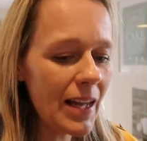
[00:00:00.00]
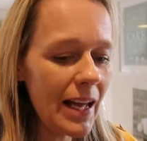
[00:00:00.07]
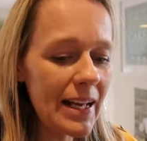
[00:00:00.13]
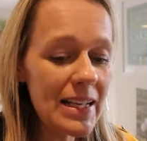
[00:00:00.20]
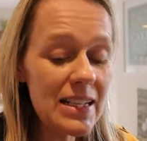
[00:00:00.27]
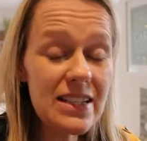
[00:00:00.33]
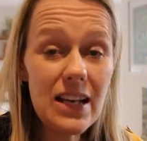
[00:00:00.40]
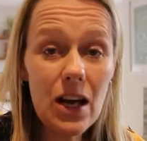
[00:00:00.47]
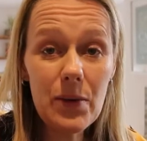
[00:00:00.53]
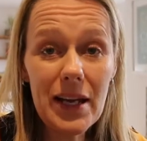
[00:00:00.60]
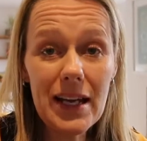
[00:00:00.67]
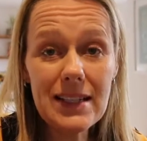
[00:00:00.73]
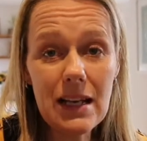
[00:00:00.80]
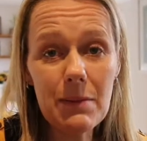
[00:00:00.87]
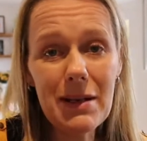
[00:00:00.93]
And it's so
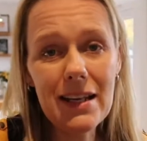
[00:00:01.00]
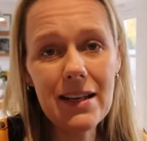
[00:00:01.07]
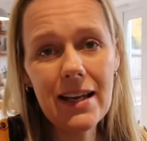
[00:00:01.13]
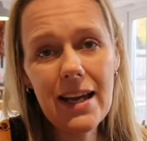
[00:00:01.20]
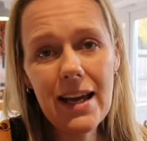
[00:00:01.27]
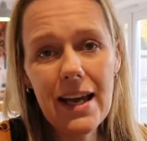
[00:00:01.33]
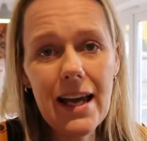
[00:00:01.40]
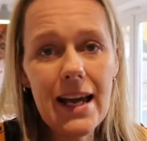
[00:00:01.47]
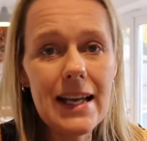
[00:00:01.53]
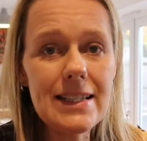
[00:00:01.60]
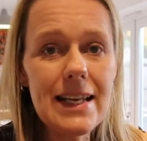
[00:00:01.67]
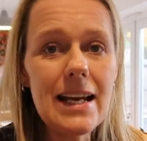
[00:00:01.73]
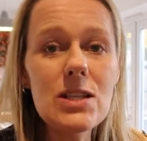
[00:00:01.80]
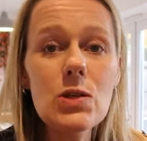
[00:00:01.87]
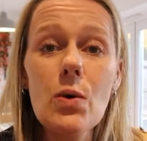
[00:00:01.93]
easy. I mean, it
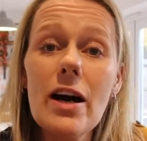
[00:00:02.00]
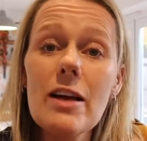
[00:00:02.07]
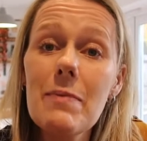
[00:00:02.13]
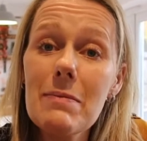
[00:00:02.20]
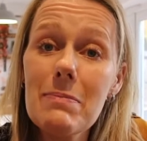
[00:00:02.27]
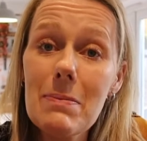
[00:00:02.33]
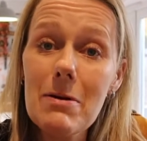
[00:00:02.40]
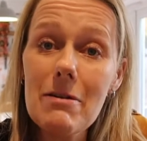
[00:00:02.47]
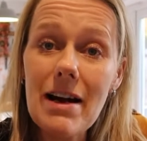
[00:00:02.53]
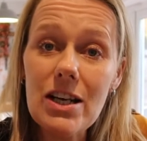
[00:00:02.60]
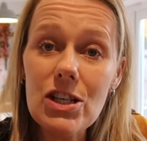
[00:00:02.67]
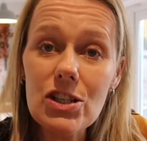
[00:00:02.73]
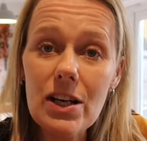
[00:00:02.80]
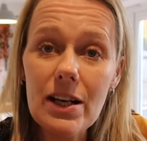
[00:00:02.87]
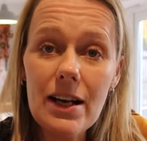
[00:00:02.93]
takes quite a bit of
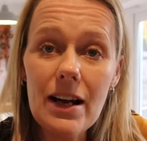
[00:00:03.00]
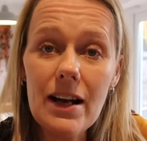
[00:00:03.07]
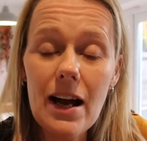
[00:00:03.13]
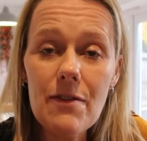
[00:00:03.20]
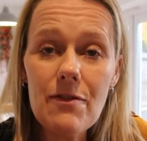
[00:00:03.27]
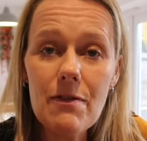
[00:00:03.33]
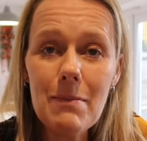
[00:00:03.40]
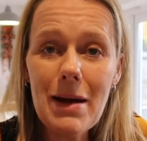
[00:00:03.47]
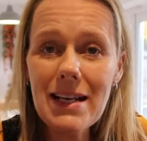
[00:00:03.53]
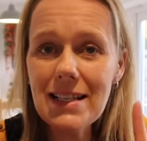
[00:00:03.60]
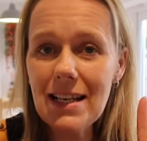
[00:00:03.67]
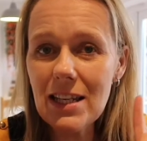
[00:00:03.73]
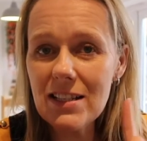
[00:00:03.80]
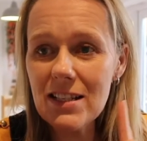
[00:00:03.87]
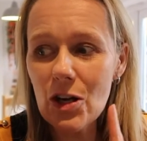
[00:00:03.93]
preparation, and I've made
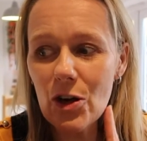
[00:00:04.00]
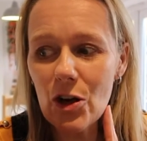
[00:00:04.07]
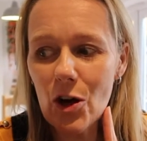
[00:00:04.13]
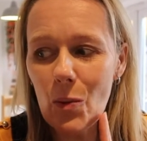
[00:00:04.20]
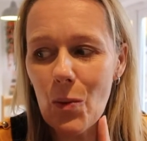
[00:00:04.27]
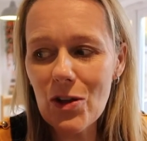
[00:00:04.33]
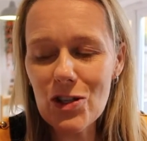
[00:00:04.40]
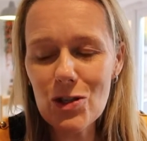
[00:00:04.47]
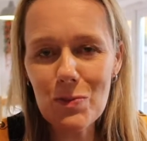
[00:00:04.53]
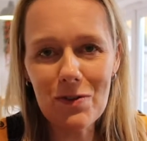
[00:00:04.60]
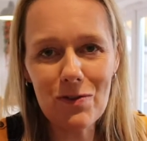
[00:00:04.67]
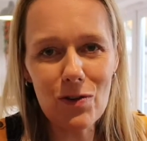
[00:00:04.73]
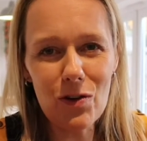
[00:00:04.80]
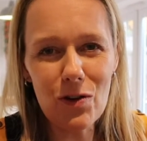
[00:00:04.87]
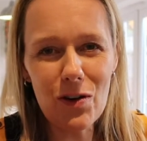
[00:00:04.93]
it in the slow cooker once
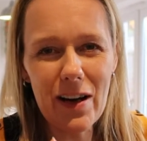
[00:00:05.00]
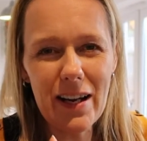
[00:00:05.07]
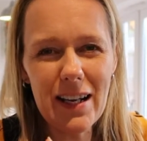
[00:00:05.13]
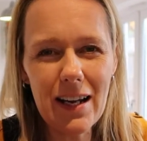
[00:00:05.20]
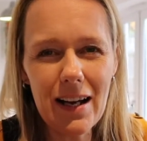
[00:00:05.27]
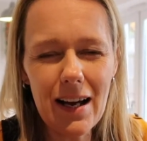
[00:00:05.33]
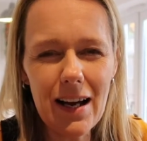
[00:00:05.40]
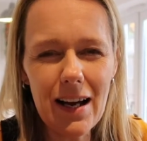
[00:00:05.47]
before and